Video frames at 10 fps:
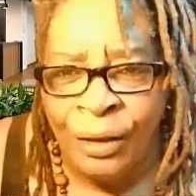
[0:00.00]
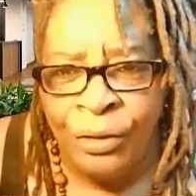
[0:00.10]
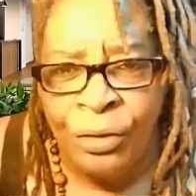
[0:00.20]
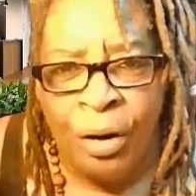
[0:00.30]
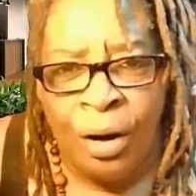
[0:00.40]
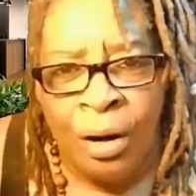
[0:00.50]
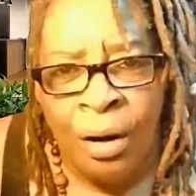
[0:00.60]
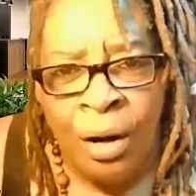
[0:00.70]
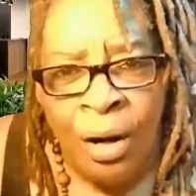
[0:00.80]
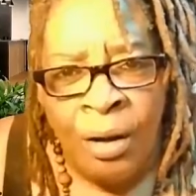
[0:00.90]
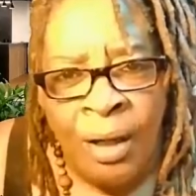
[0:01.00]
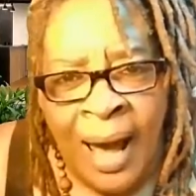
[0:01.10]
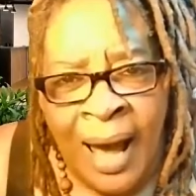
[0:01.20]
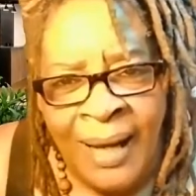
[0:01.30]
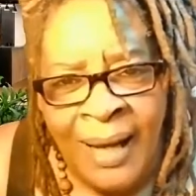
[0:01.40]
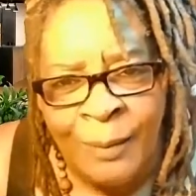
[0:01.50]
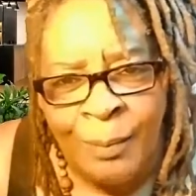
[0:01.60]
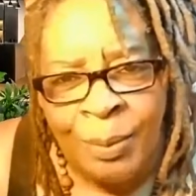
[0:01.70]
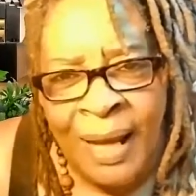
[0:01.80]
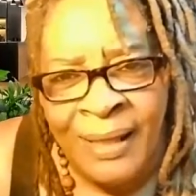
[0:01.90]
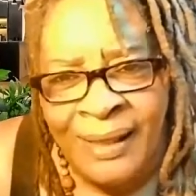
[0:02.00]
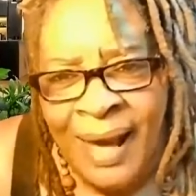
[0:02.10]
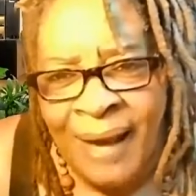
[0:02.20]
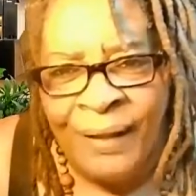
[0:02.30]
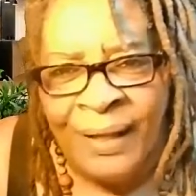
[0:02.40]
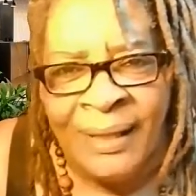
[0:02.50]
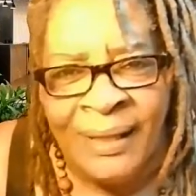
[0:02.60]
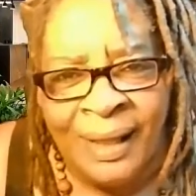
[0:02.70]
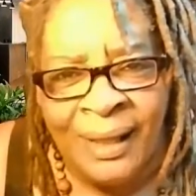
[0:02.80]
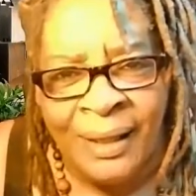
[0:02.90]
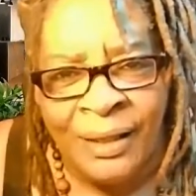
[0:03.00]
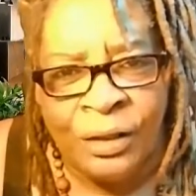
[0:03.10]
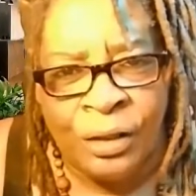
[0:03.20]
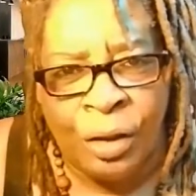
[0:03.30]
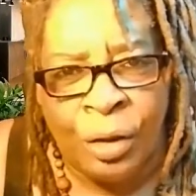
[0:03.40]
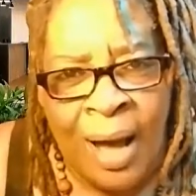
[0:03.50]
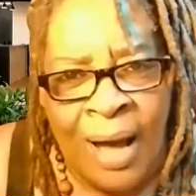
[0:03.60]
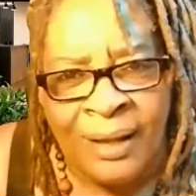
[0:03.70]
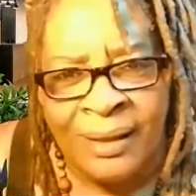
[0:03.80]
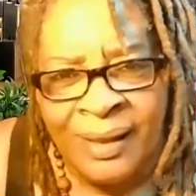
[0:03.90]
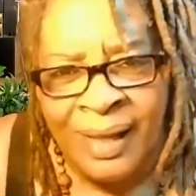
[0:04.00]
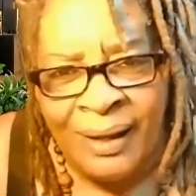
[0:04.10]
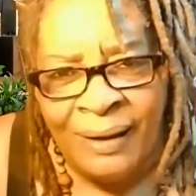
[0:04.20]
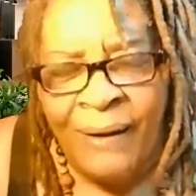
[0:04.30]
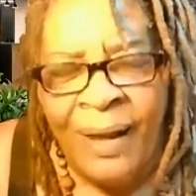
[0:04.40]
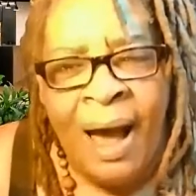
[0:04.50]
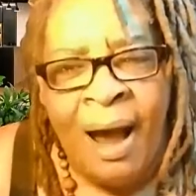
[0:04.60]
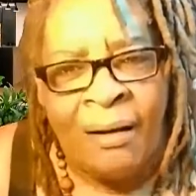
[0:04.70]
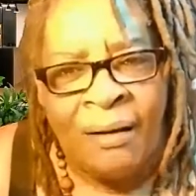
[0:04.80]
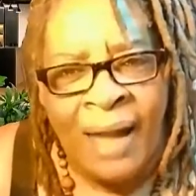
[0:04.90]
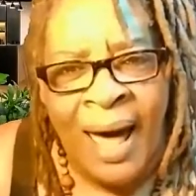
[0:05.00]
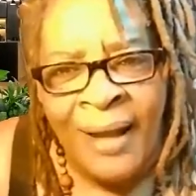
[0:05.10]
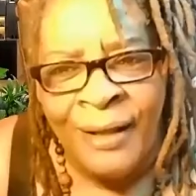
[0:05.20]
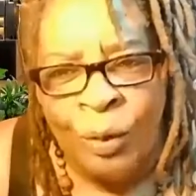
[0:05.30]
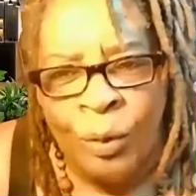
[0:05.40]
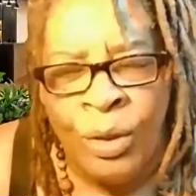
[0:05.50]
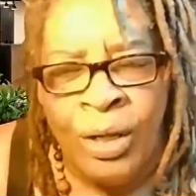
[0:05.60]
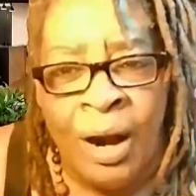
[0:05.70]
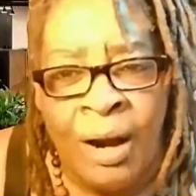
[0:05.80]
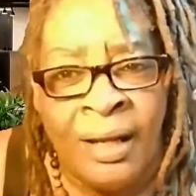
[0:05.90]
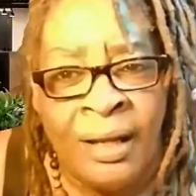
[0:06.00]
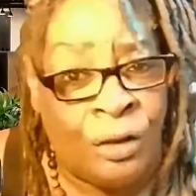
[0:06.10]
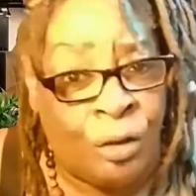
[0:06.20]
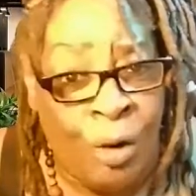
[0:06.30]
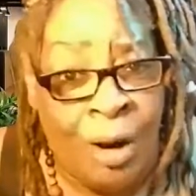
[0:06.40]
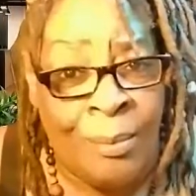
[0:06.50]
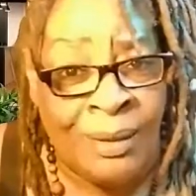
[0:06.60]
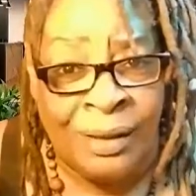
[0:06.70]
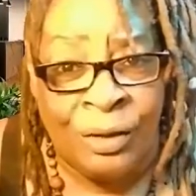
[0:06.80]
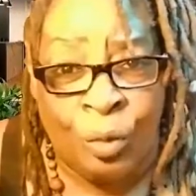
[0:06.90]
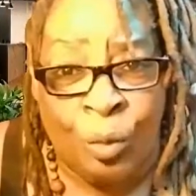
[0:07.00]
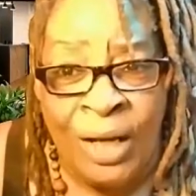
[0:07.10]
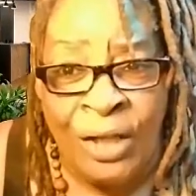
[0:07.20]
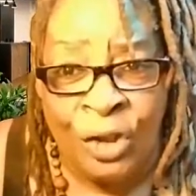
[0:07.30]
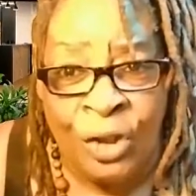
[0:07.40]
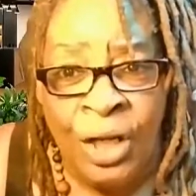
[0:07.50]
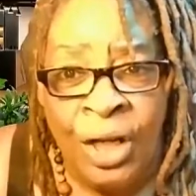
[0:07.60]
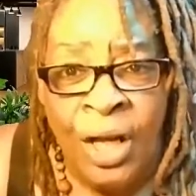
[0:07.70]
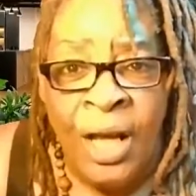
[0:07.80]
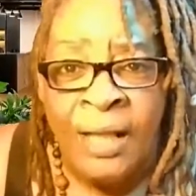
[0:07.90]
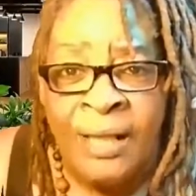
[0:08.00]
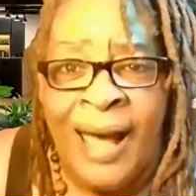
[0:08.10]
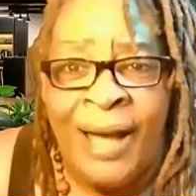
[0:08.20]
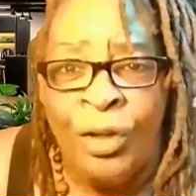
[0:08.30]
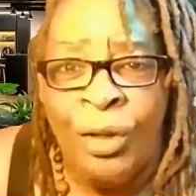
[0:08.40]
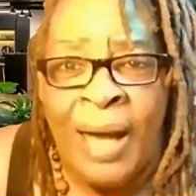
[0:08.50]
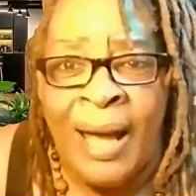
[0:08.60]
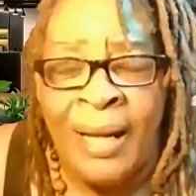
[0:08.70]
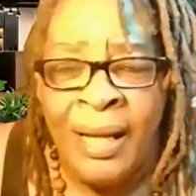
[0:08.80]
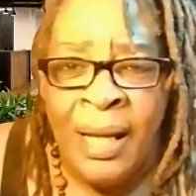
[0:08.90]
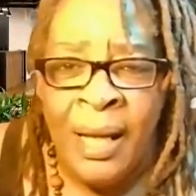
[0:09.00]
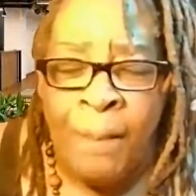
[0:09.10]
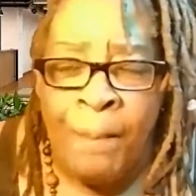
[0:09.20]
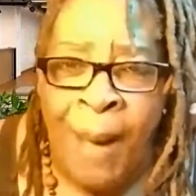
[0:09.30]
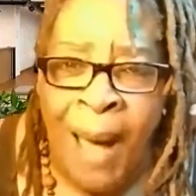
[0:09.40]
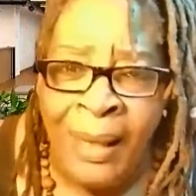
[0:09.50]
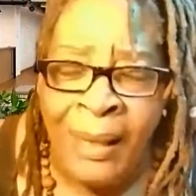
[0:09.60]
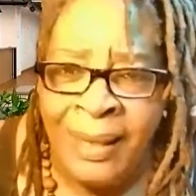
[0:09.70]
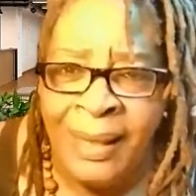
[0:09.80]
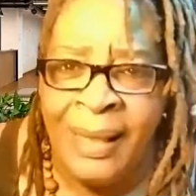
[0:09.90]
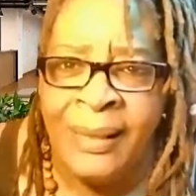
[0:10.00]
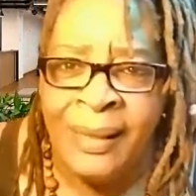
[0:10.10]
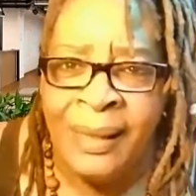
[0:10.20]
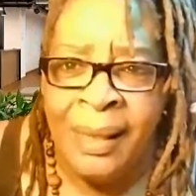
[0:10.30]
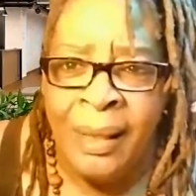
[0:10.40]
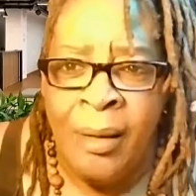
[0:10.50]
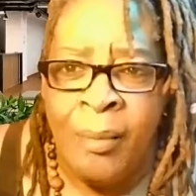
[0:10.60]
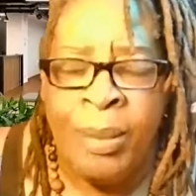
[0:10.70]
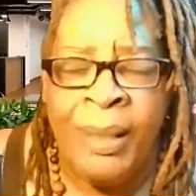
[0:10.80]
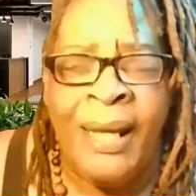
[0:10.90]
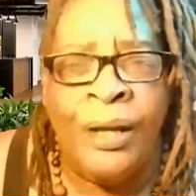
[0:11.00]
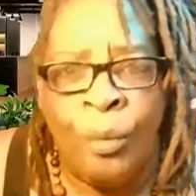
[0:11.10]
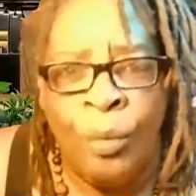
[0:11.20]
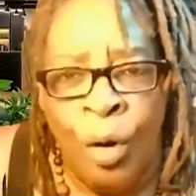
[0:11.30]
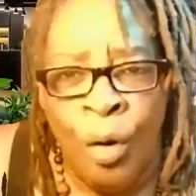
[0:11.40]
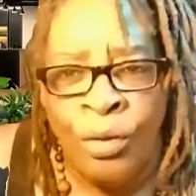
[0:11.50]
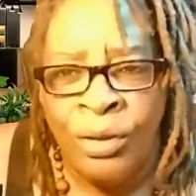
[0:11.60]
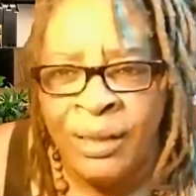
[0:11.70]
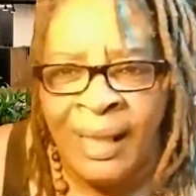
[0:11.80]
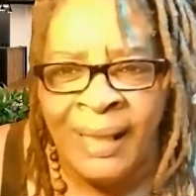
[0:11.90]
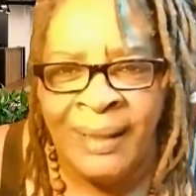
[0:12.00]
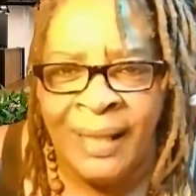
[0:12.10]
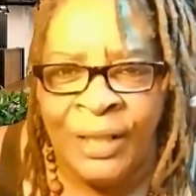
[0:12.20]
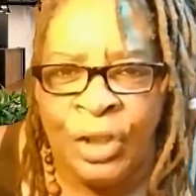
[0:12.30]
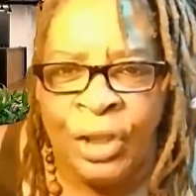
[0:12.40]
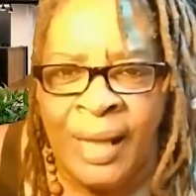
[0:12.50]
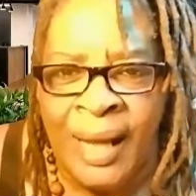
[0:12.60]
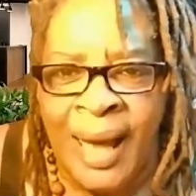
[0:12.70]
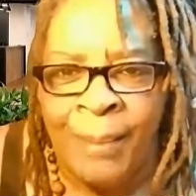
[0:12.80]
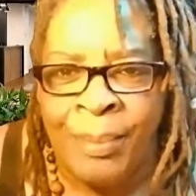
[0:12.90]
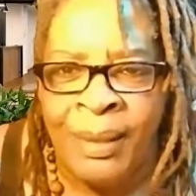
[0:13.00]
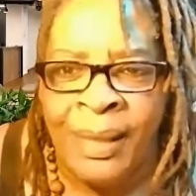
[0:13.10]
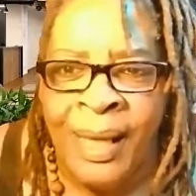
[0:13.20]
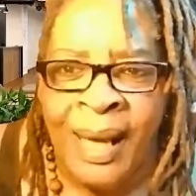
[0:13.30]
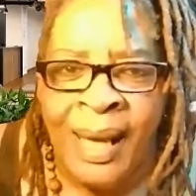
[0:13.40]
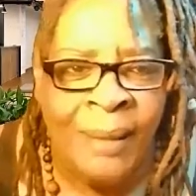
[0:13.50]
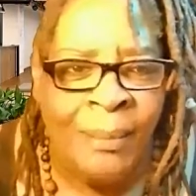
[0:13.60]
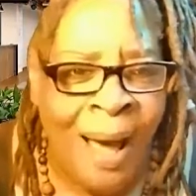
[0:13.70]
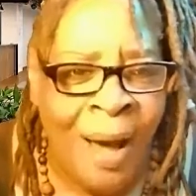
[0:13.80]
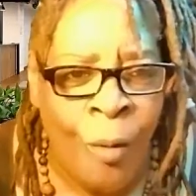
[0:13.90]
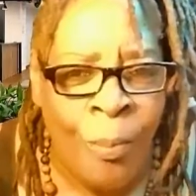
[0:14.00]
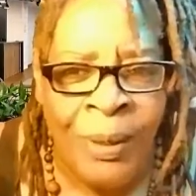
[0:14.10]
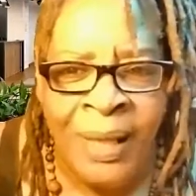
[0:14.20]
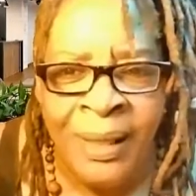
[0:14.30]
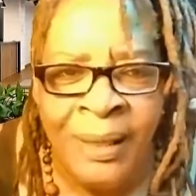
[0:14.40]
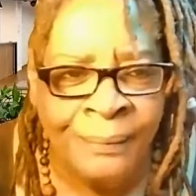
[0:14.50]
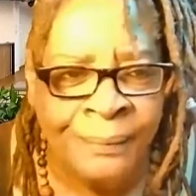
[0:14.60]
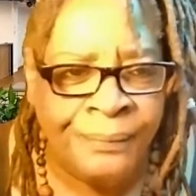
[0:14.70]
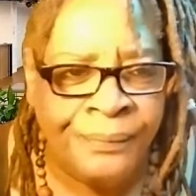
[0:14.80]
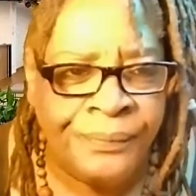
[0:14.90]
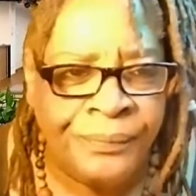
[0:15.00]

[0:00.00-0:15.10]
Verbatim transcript: doctors who are God has blessed to have the intelligence to know how to save our lives when we are in a trauma situation. Now you got politics playing a role saying that it shouldn't happen. And in my opinion,